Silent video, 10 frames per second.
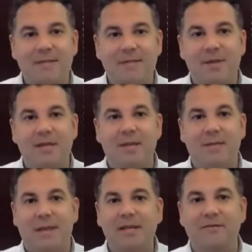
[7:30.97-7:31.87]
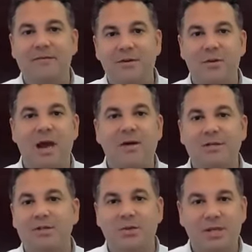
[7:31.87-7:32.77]
but a painting of a new
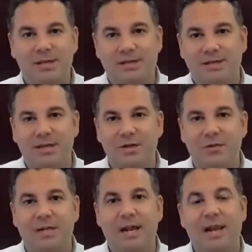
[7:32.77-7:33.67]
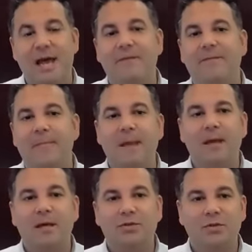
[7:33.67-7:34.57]
house is unique and could mean a lot of,
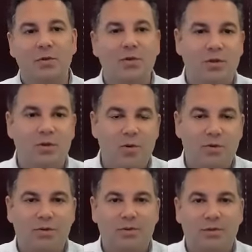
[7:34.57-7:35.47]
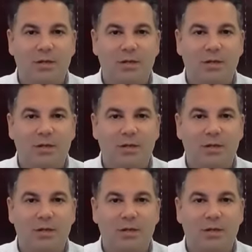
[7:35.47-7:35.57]
to those new owners.